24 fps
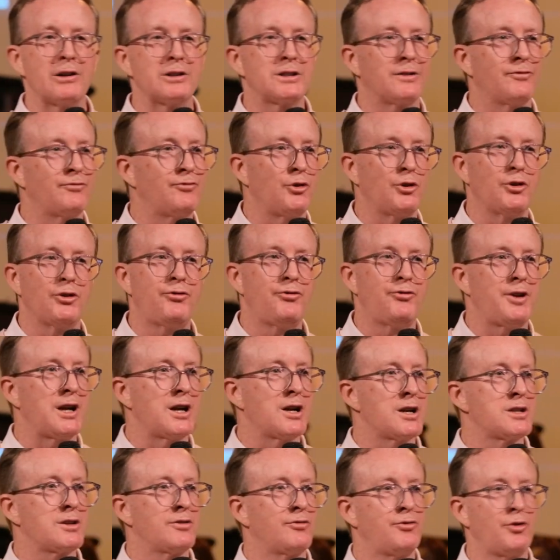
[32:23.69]
I'm full of fears,
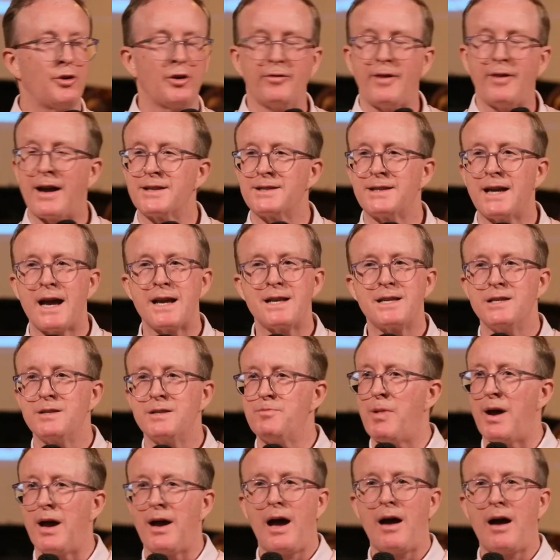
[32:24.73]
I'm full of anxieties,
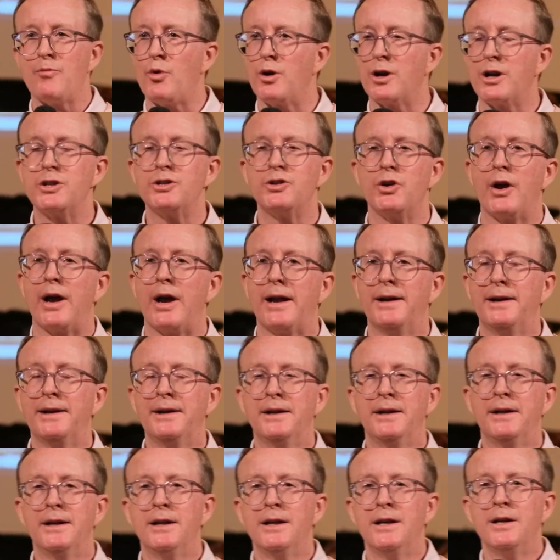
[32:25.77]
but I want to do
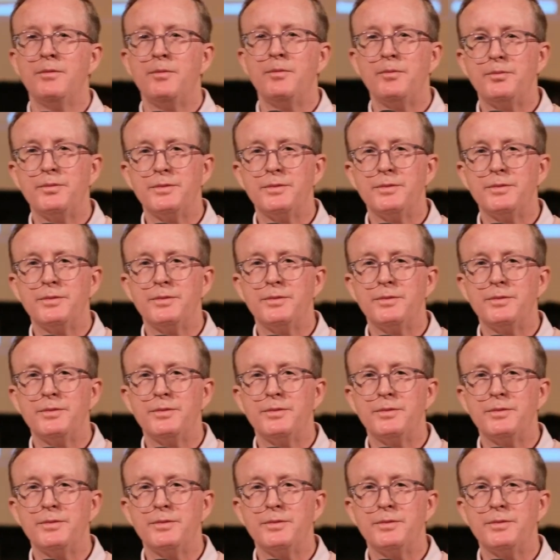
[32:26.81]
it.